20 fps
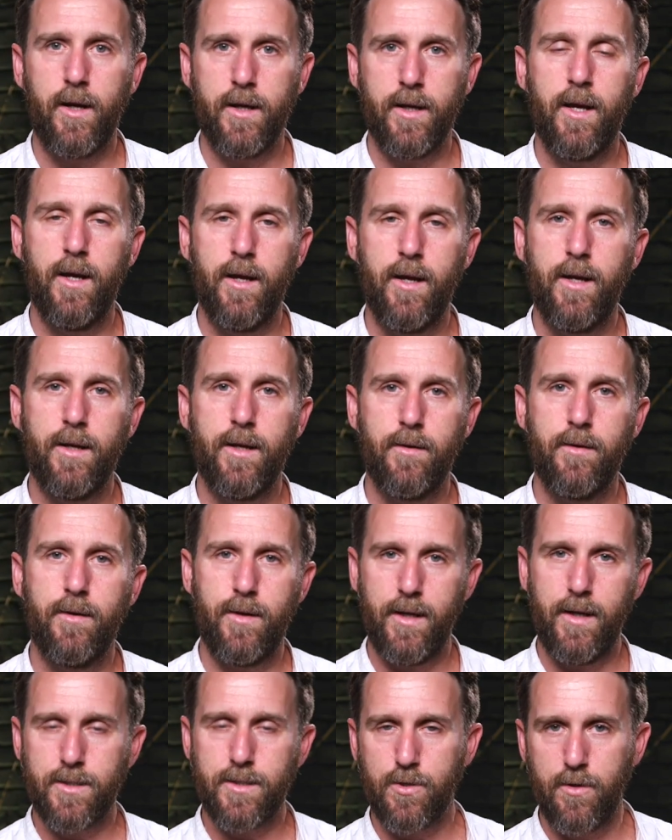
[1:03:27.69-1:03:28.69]
Like it, it,
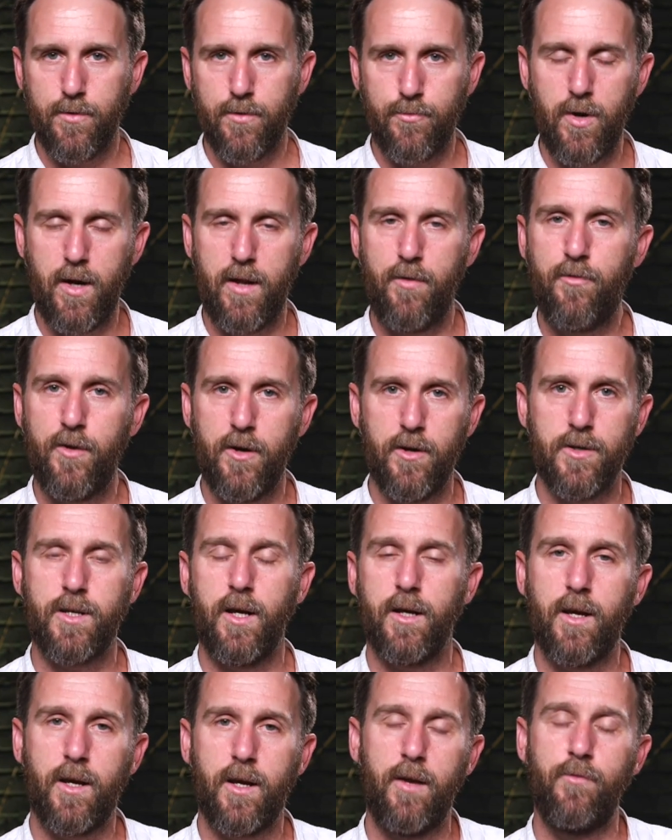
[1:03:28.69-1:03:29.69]
it sort of really feels
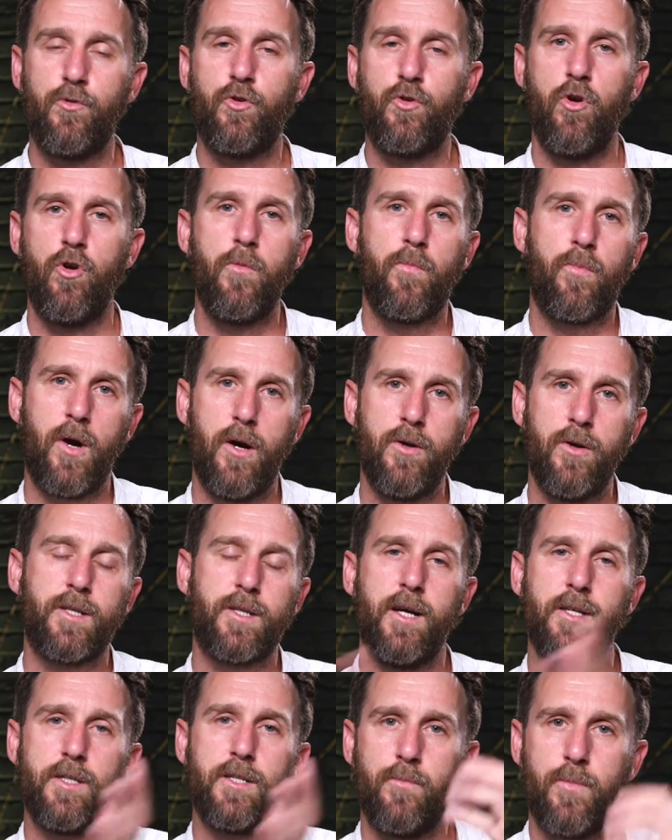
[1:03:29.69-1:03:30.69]
like a kind of group
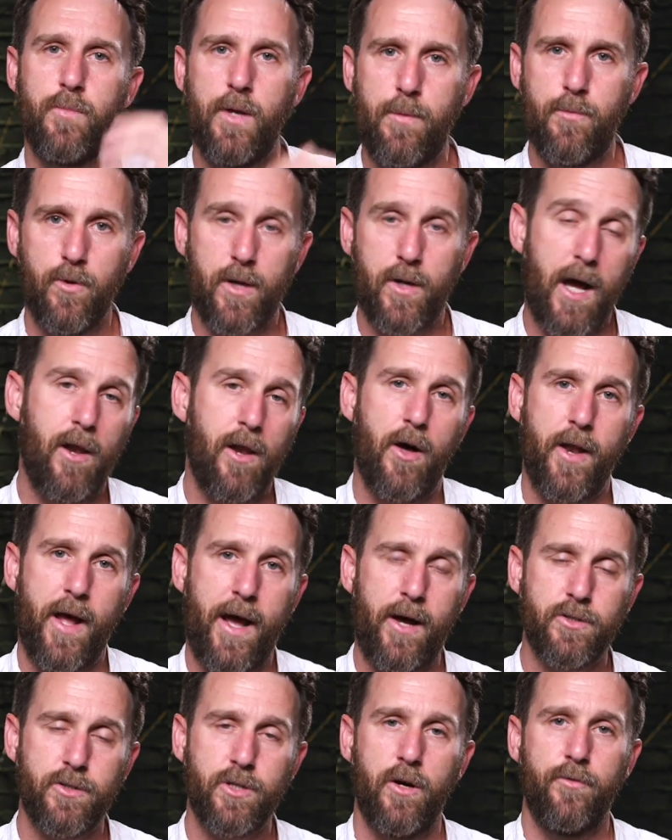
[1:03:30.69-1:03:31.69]
process that people get a lot
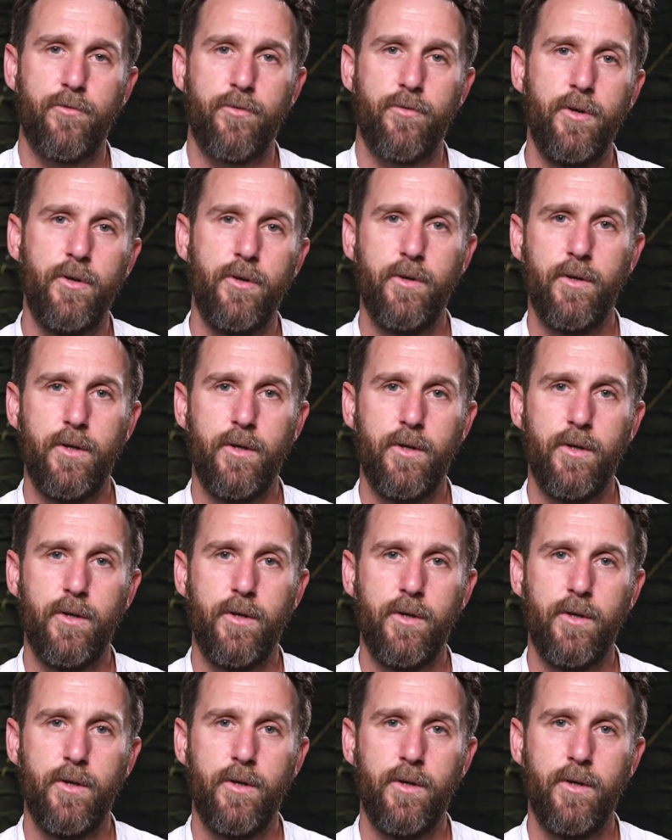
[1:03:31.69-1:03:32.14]
out of.